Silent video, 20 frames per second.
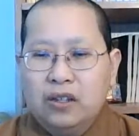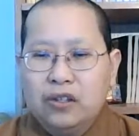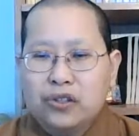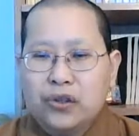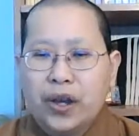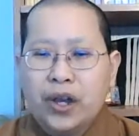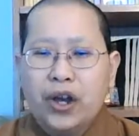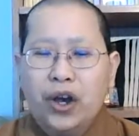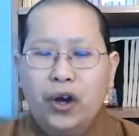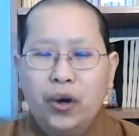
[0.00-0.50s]

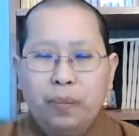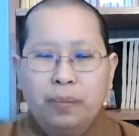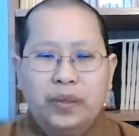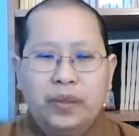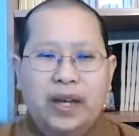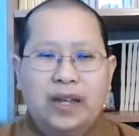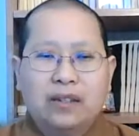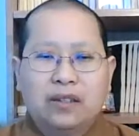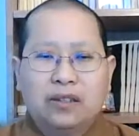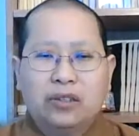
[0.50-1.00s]
So I hope
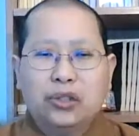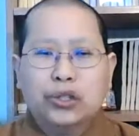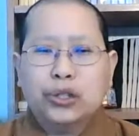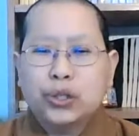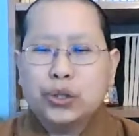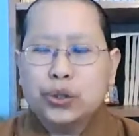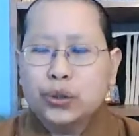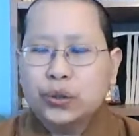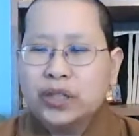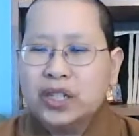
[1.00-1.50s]
that
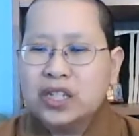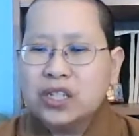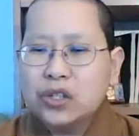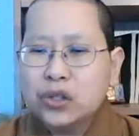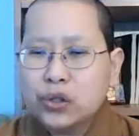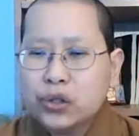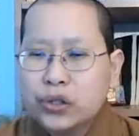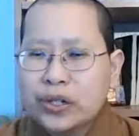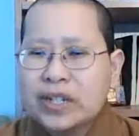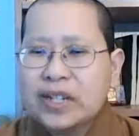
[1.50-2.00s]
through
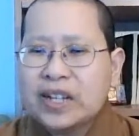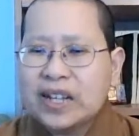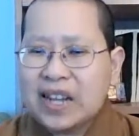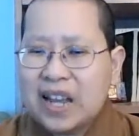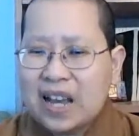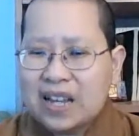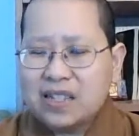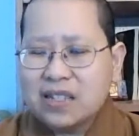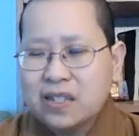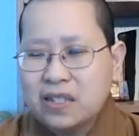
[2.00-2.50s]
these 3
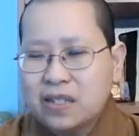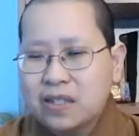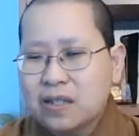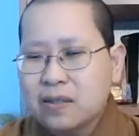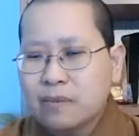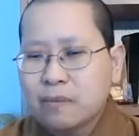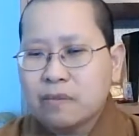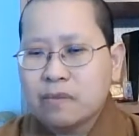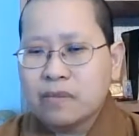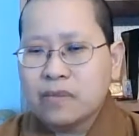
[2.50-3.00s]

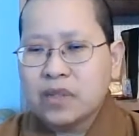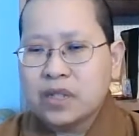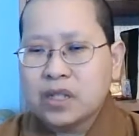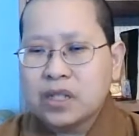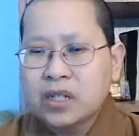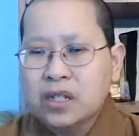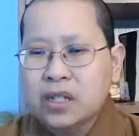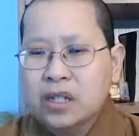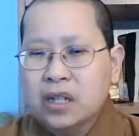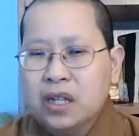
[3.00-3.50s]
classes,
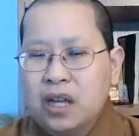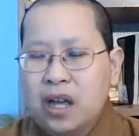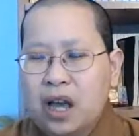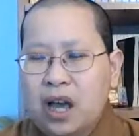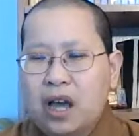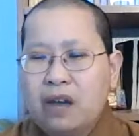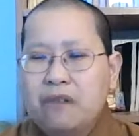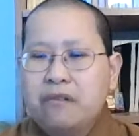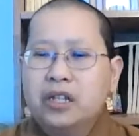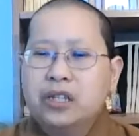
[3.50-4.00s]

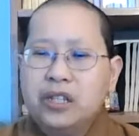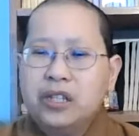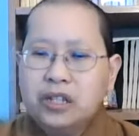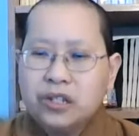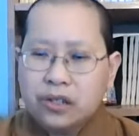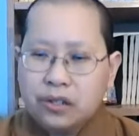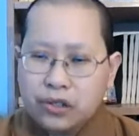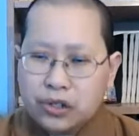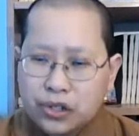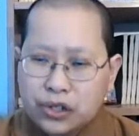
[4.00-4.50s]
I
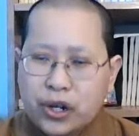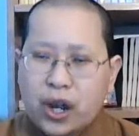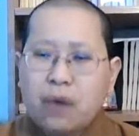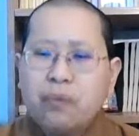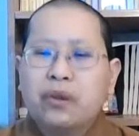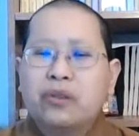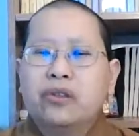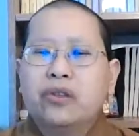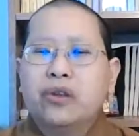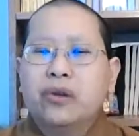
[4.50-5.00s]
already share
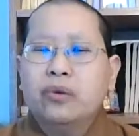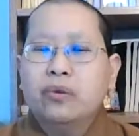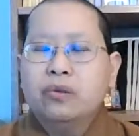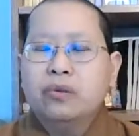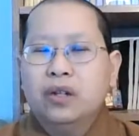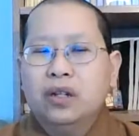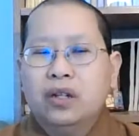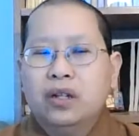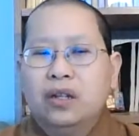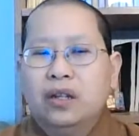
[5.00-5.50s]
with
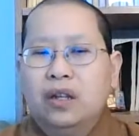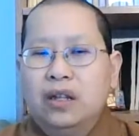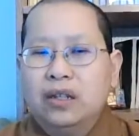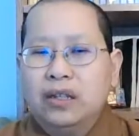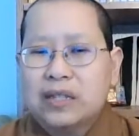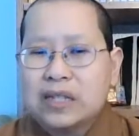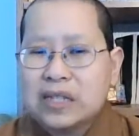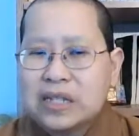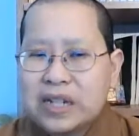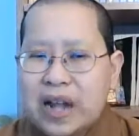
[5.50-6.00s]
you
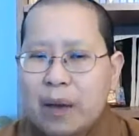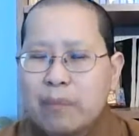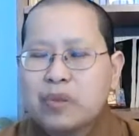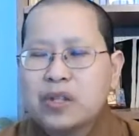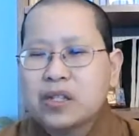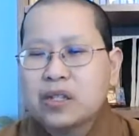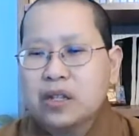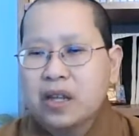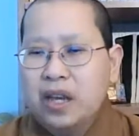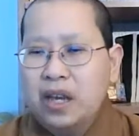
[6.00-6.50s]
the
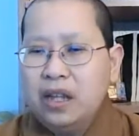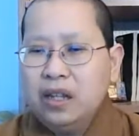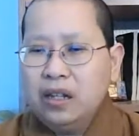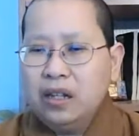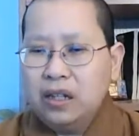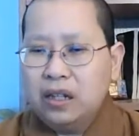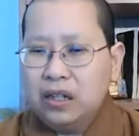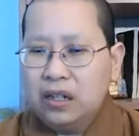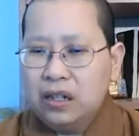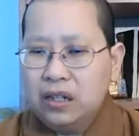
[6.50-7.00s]
steps
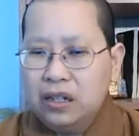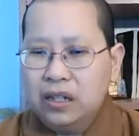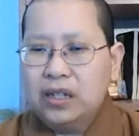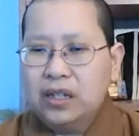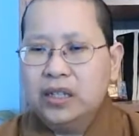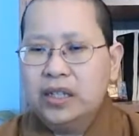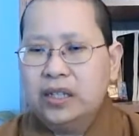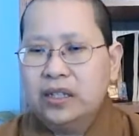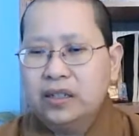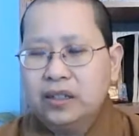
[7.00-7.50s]
in
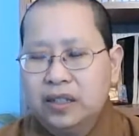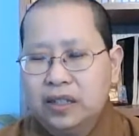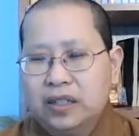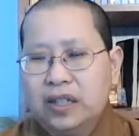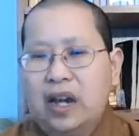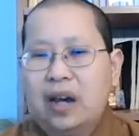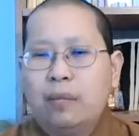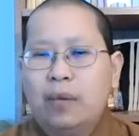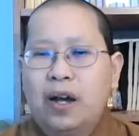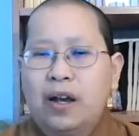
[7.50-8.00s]
learning the
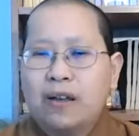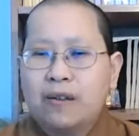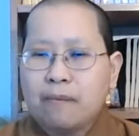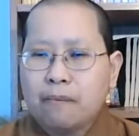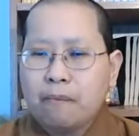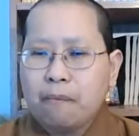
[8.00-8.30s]
Dharma.